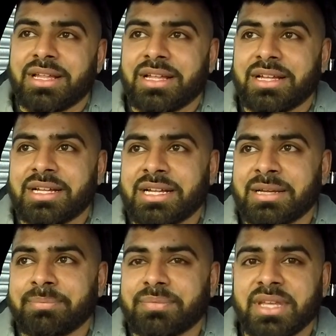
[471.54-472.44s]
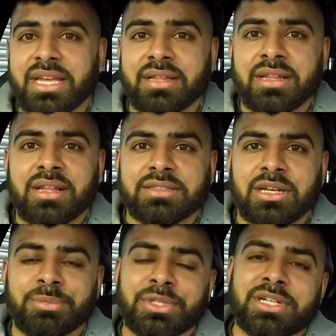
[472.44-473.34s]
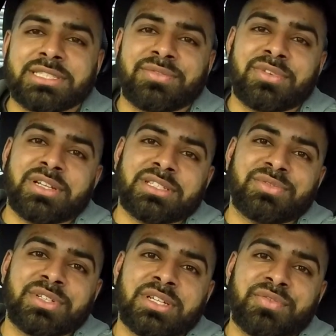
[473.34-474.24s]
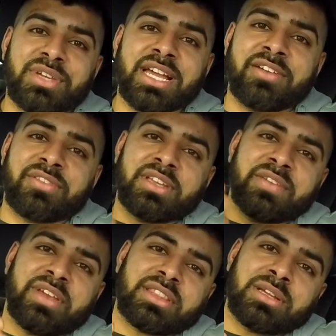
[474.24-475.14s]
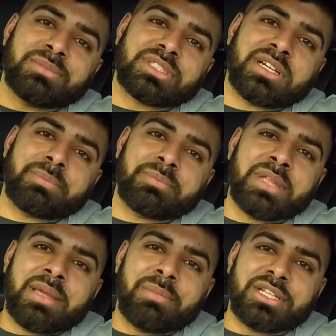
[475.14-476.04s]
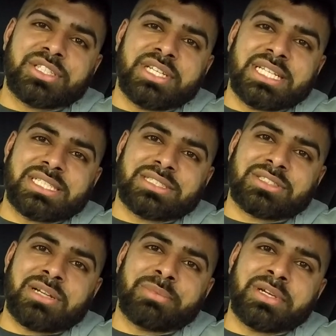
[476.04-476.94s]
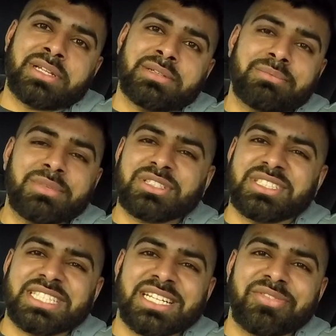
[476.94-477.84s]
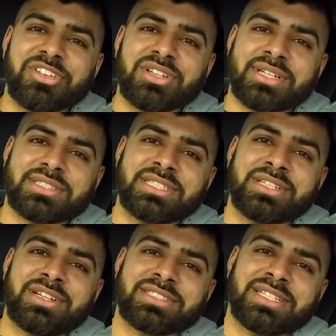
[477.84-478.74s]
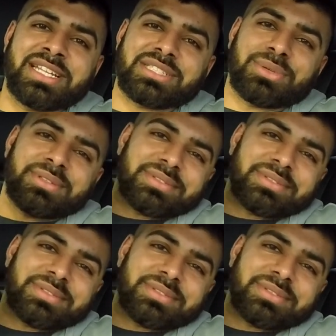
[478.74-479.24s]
Yeah, so I hope you guys have liked this video. If you have, give it a thumbs up. Make sure you hit the subscribe button. Make sure you share the video, and I'll see you guys in the next one.